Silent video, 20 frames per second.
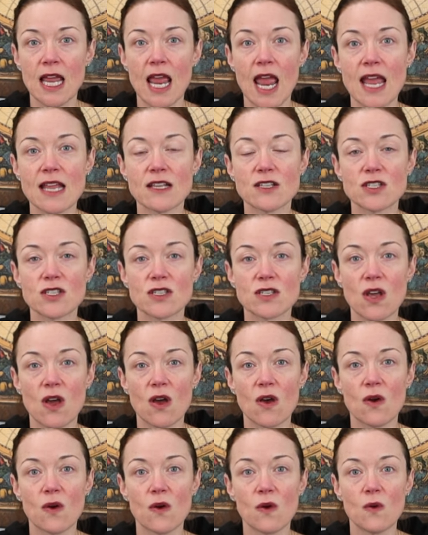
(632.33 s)
And
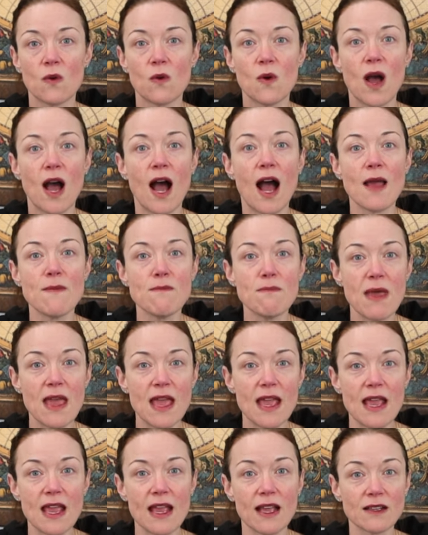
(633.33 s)
so I
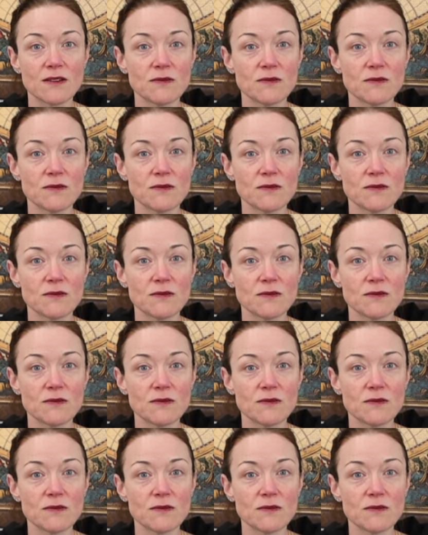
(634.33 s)
may,